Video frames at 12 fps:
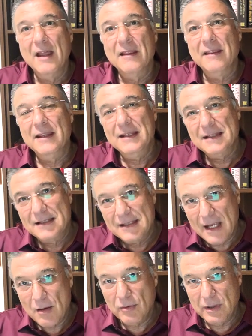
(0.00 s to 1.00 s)
The
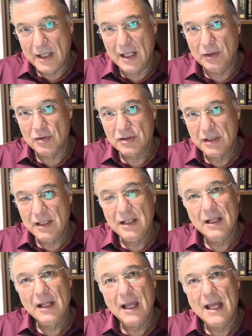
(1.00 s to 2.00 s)
second candlestick
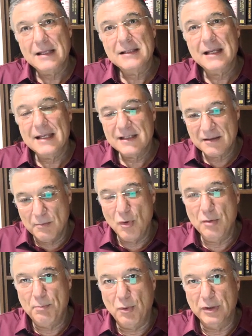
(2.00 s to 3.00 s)
has a
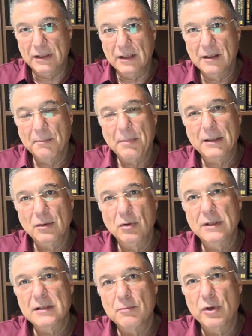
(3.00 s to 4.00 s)
small body, but
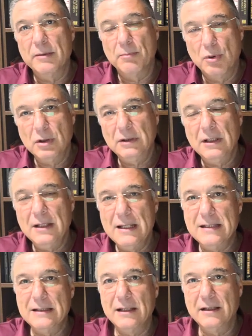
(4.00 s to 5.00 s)
what is more important
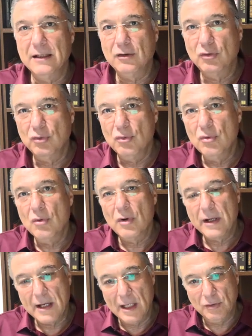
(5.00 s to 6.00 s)
is that the two
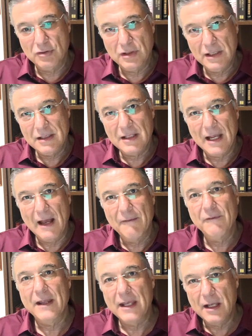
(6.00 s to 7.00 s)
candlesticks
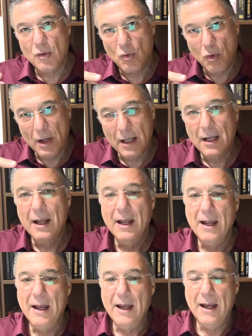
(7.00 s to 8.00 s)
have equal
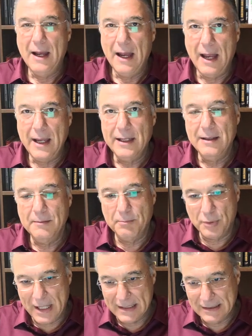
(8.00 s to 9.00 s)
high
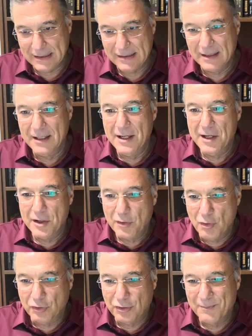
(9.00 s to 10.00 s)
prices.
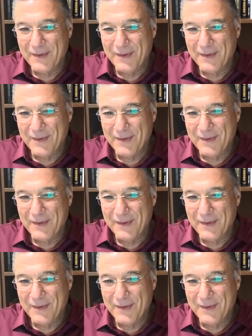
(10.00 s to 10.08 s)
Good.